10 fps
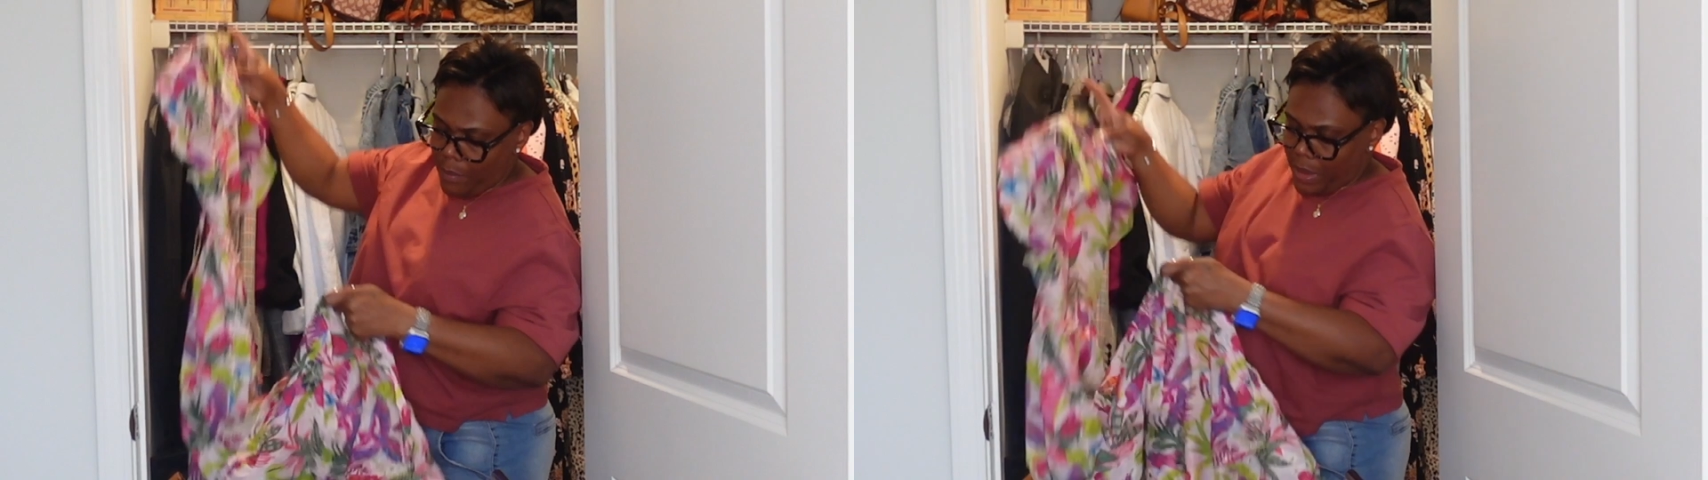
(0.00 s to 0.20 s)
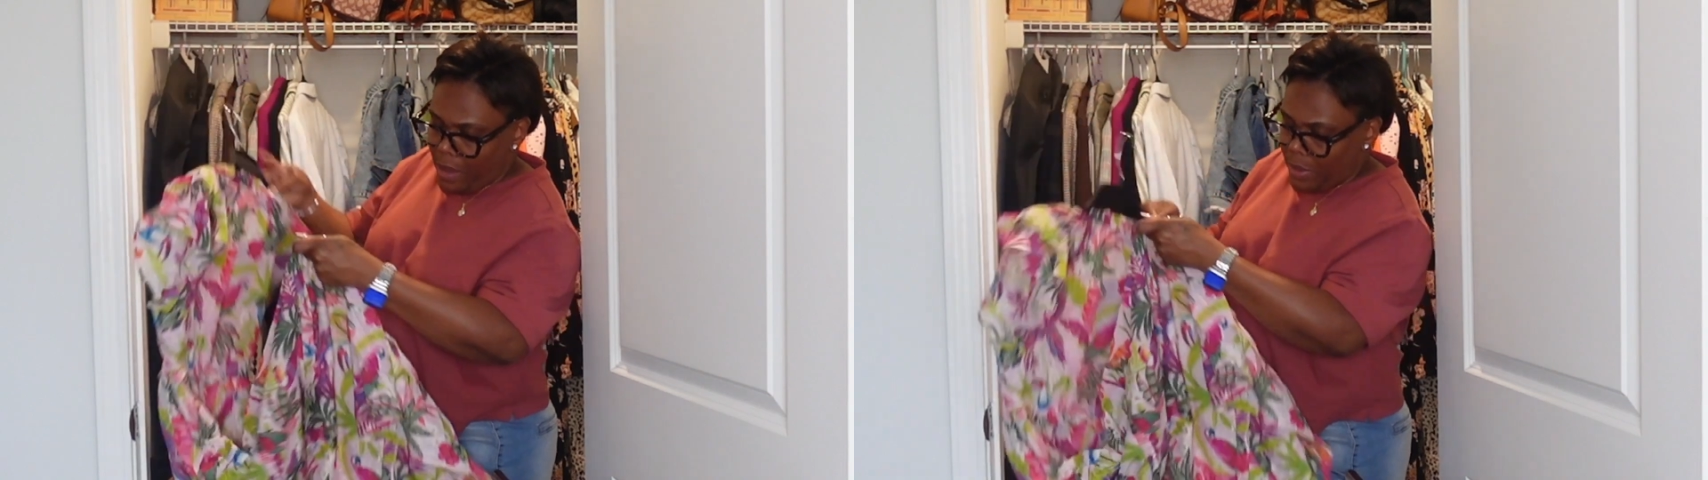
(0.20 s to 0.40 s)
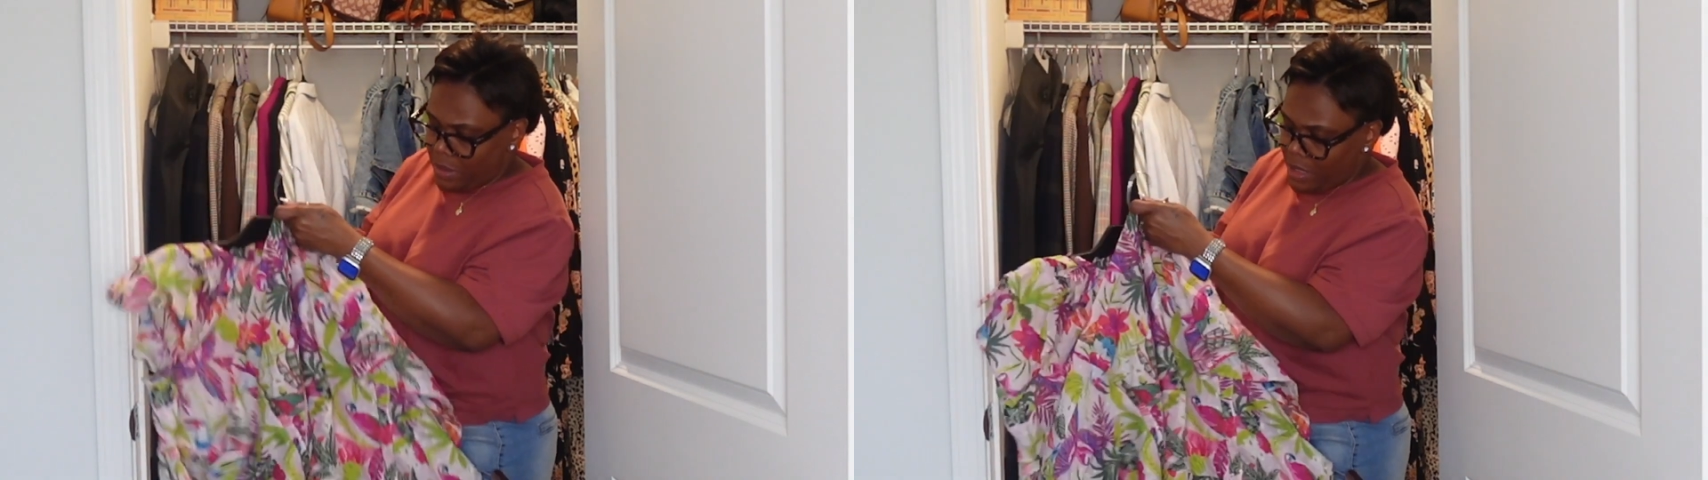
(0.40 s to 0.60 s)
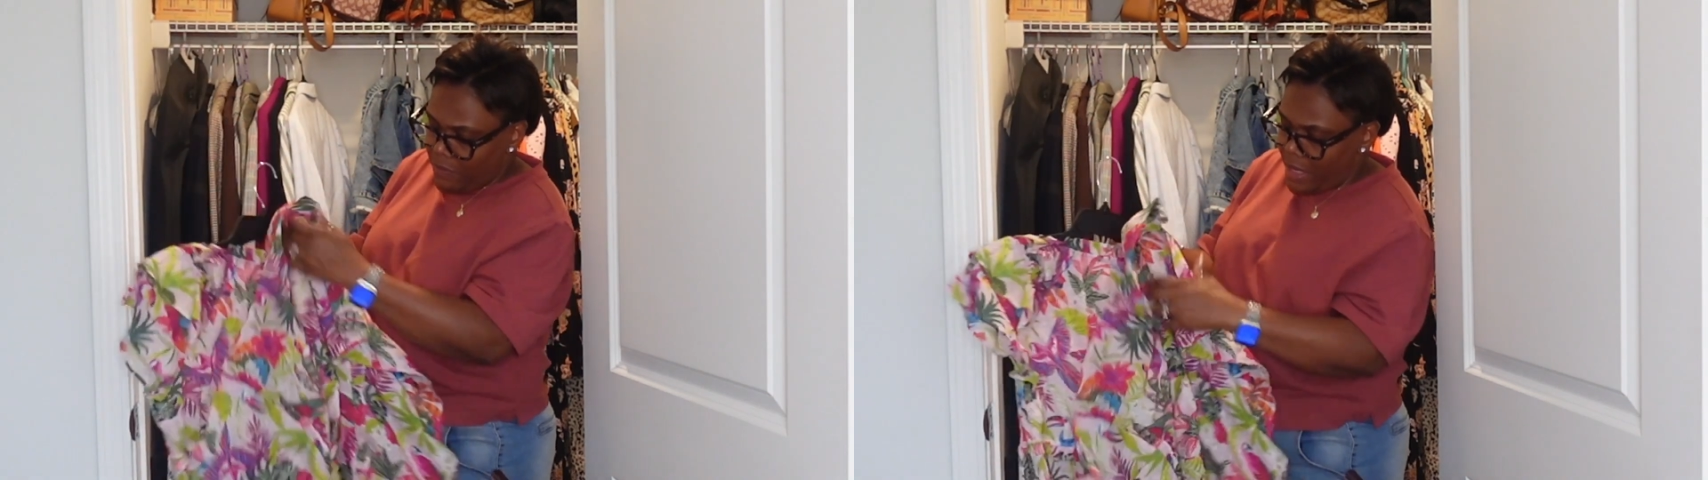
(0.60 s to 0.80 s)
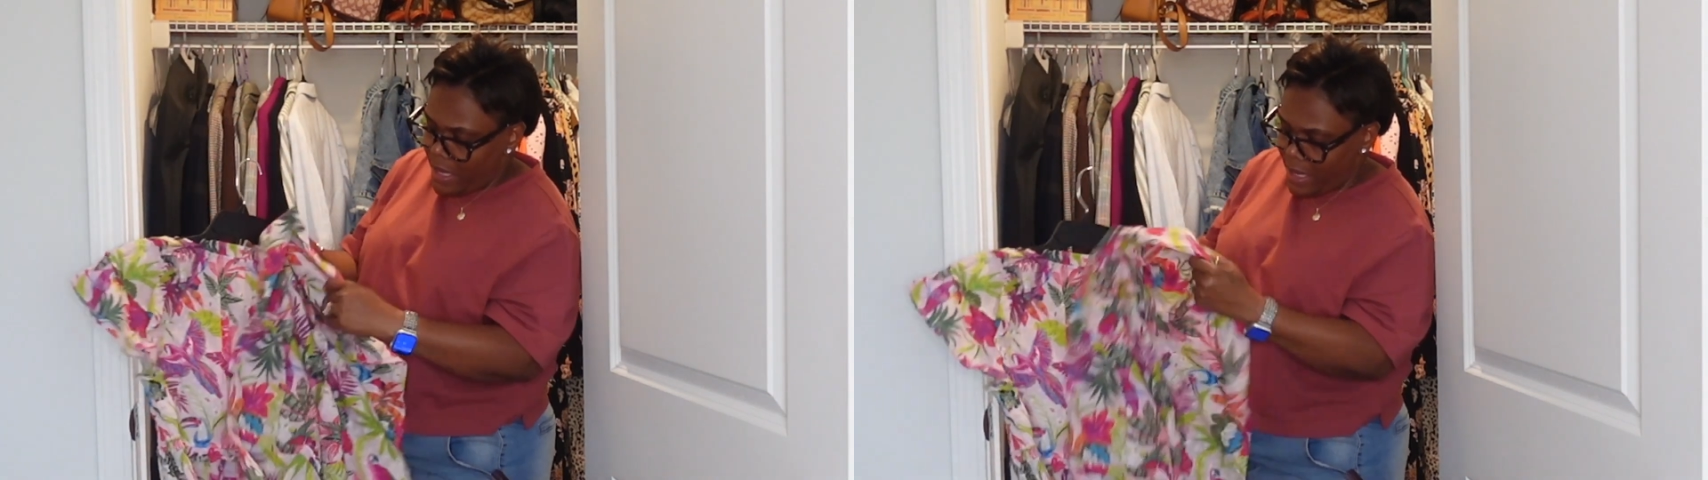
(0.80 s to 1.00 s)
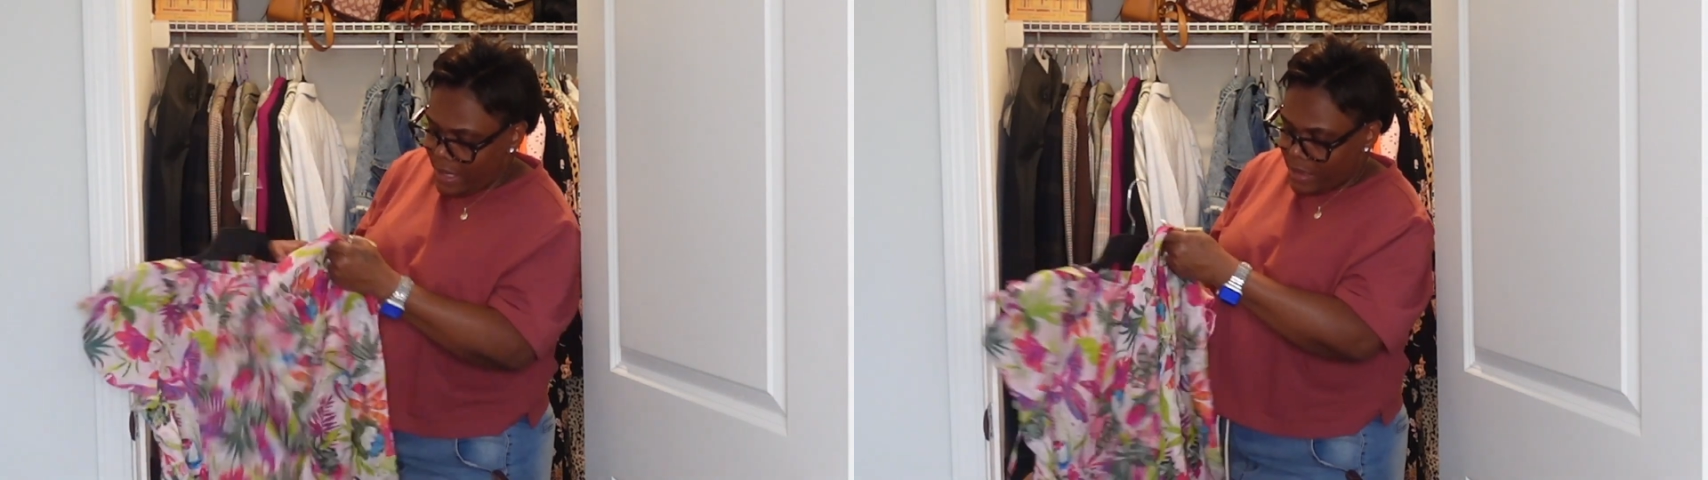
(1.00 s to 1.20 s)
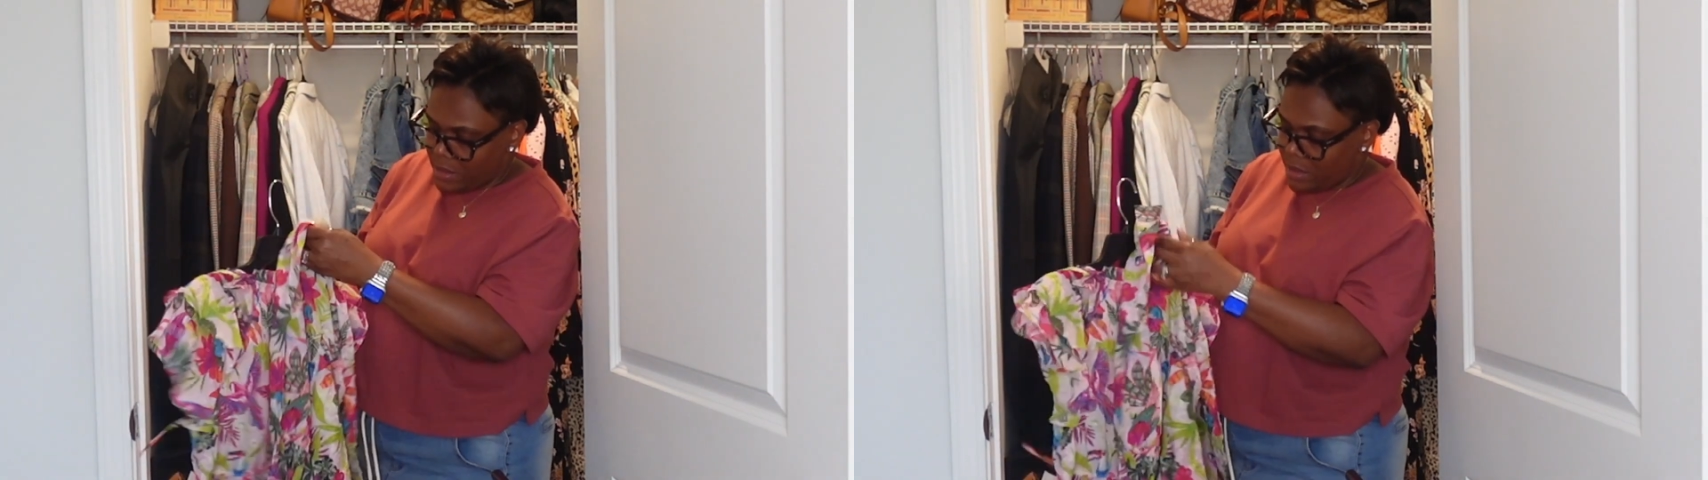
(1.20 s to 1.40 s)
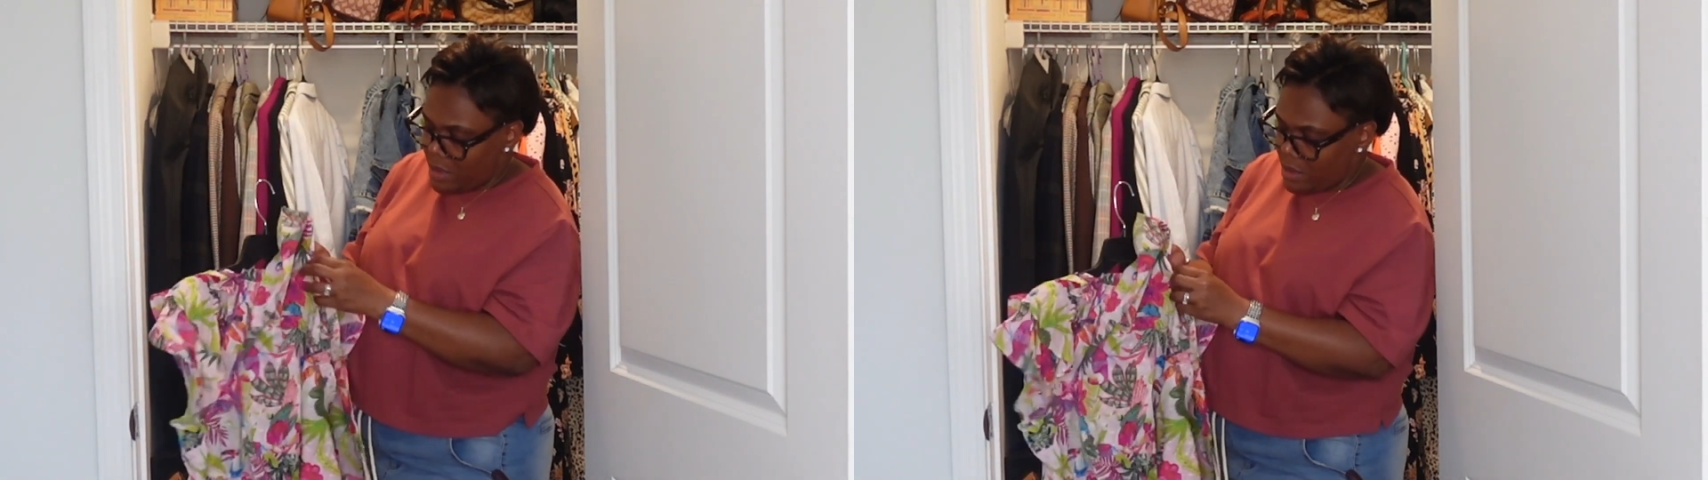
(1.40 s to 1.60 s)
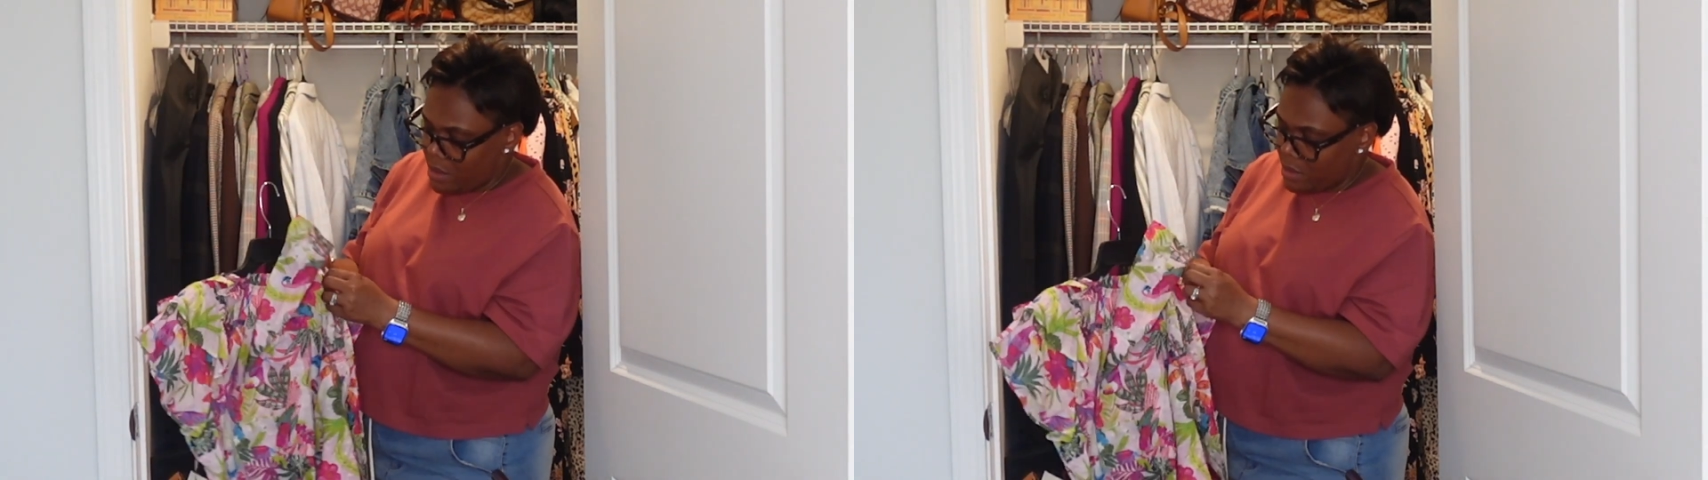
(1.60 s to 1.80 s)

but I believe it has a,